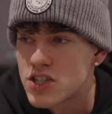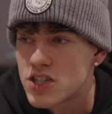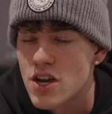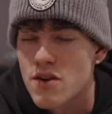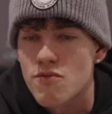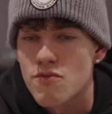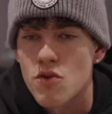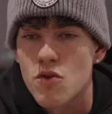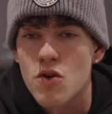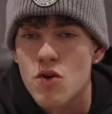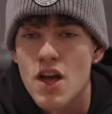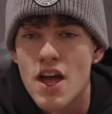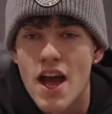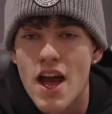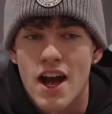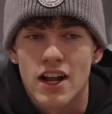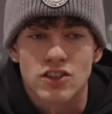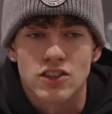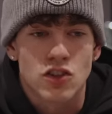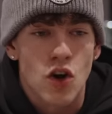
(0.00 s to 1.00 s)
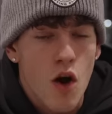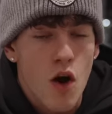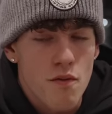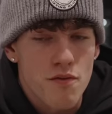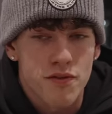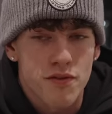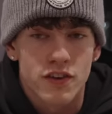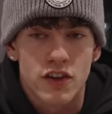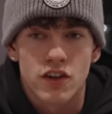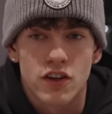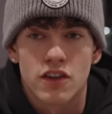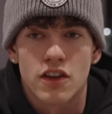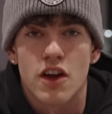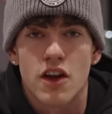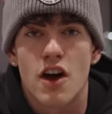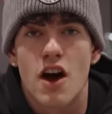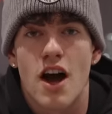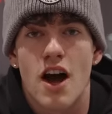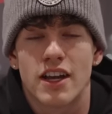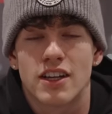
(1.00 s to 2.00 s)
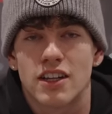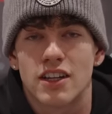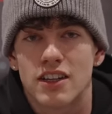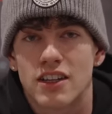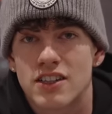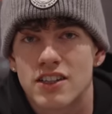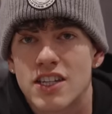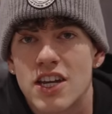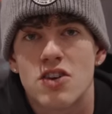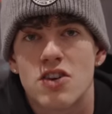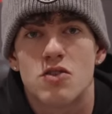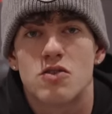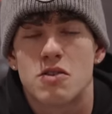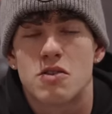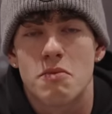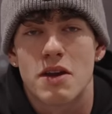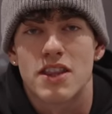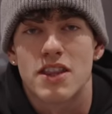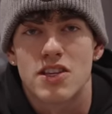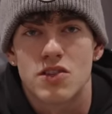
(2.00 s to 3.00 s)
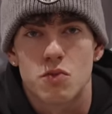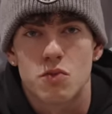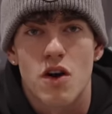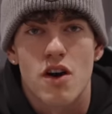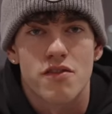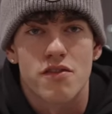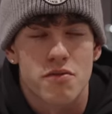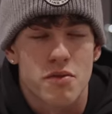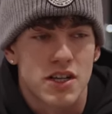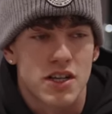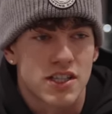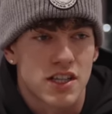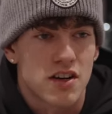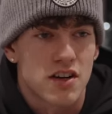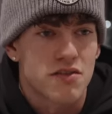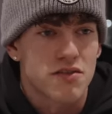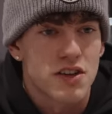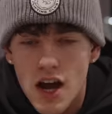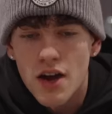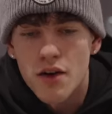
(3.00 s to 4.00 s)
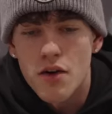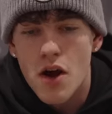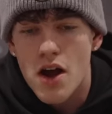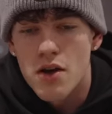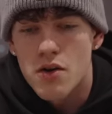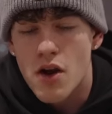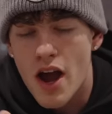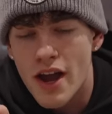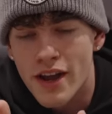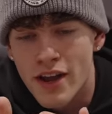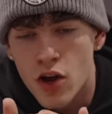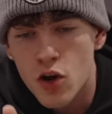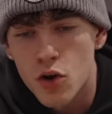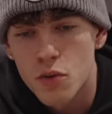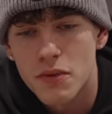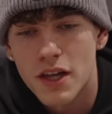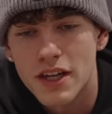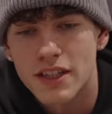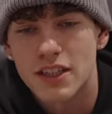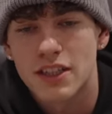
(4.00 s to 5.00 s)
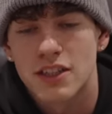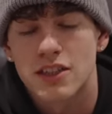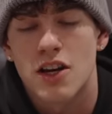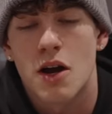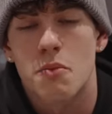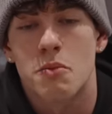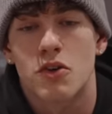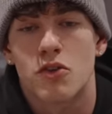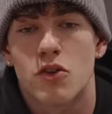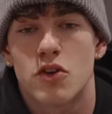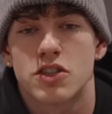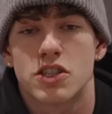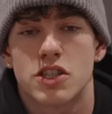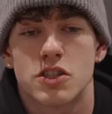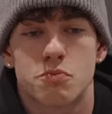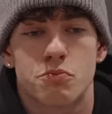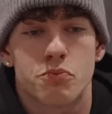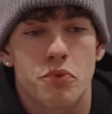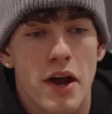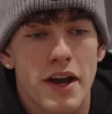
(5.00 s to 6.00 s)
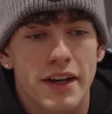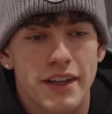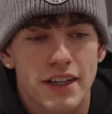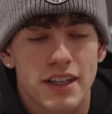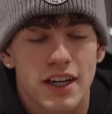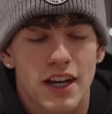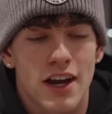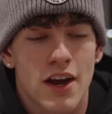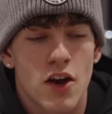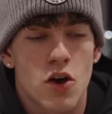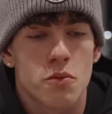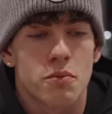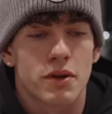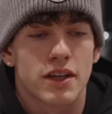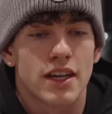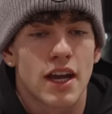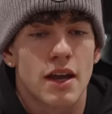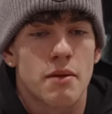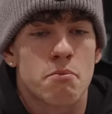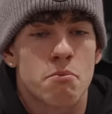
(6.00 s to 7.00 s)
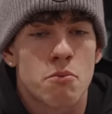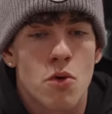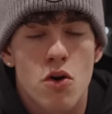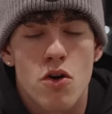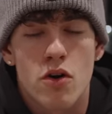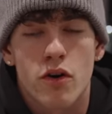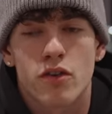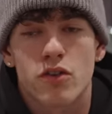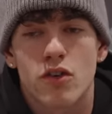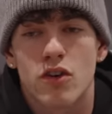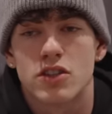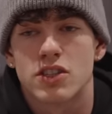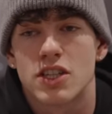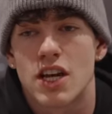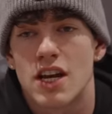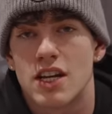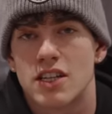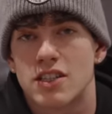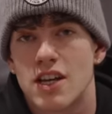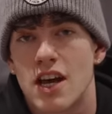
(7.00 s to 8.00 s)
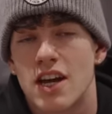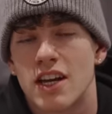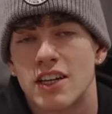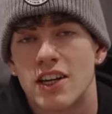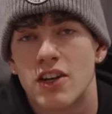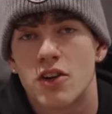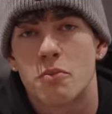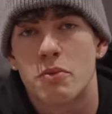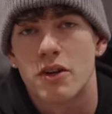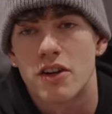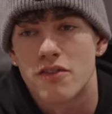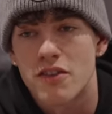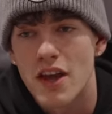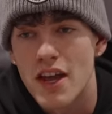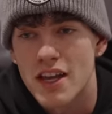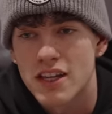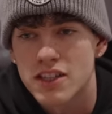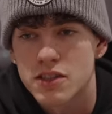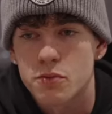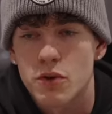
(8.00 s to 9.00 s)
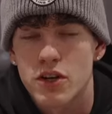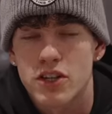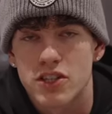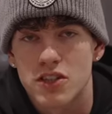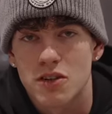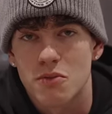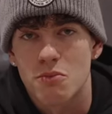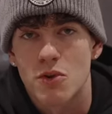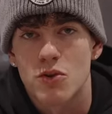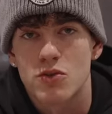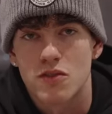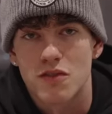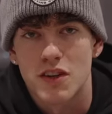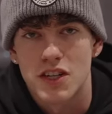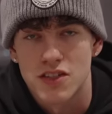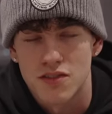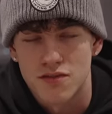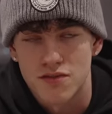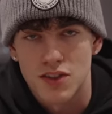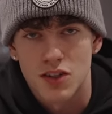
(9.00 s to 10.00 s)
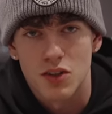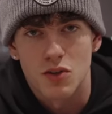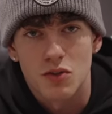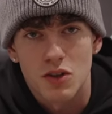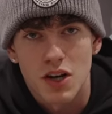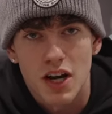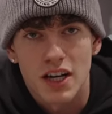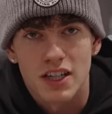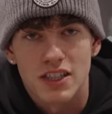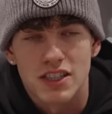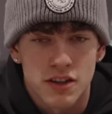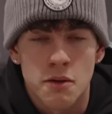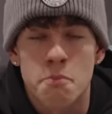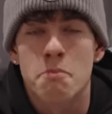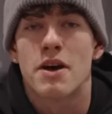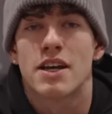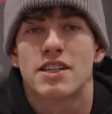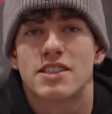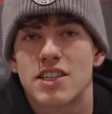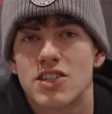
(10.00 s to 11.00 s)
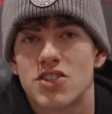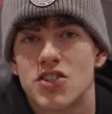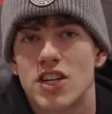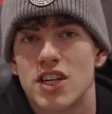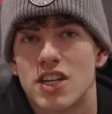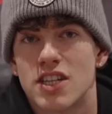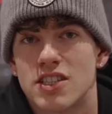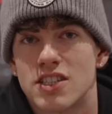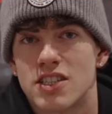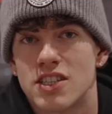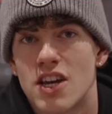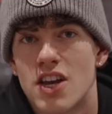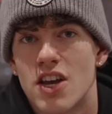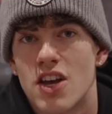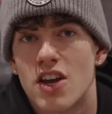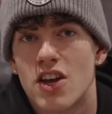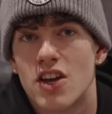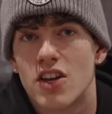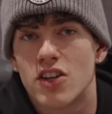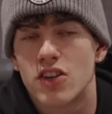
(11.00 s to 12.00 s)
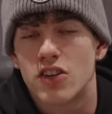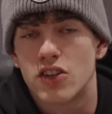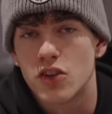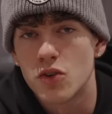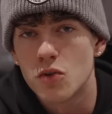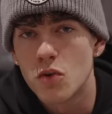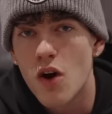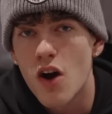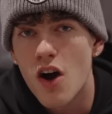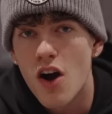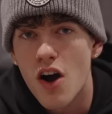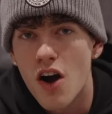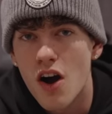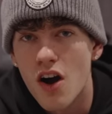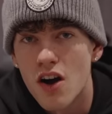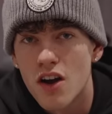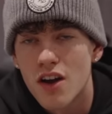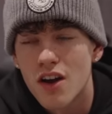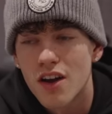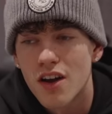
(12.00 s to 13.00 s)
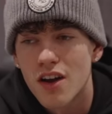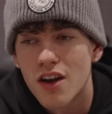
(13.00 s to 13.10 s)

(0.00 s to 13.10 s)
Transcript: general and confident that I can continue to make this work for myself. I hope that didn't come across as bragging, and I hope it came more across as a little bit of inspiration and motivation for you guys. The message is, you are